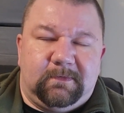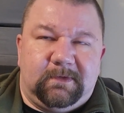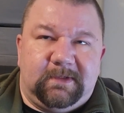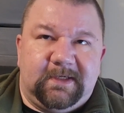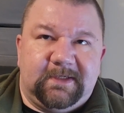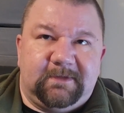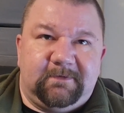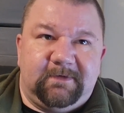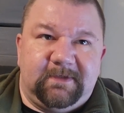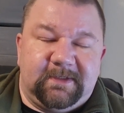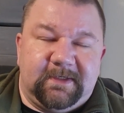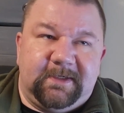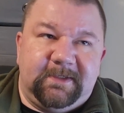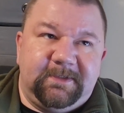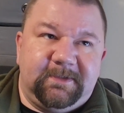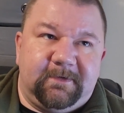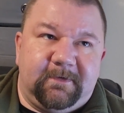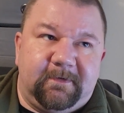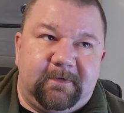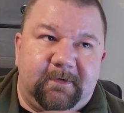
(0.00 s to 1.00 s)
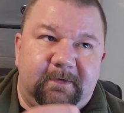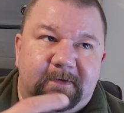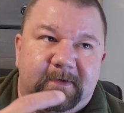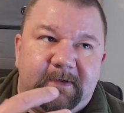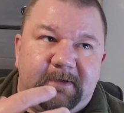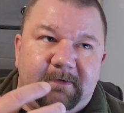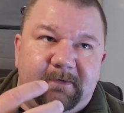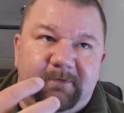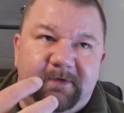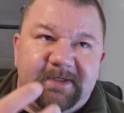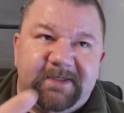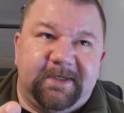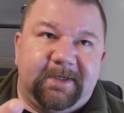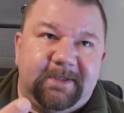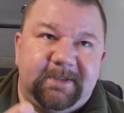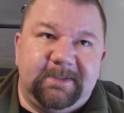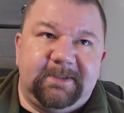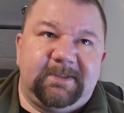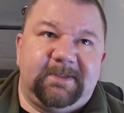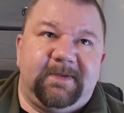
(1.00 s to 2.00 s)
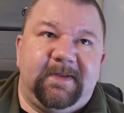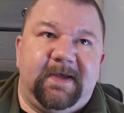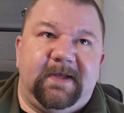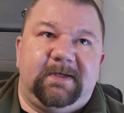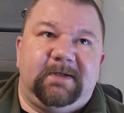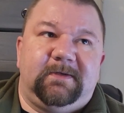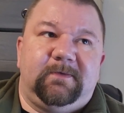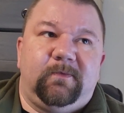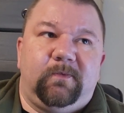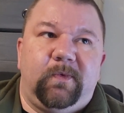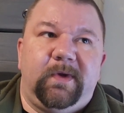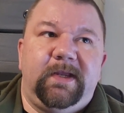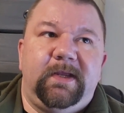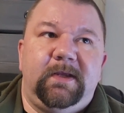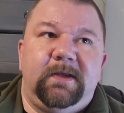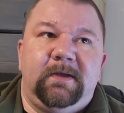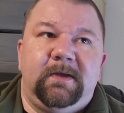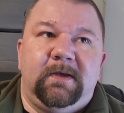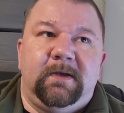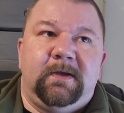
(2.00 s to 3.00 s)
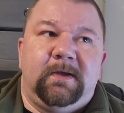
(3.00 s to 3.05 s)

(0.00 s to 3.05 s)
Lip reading: test results or results that we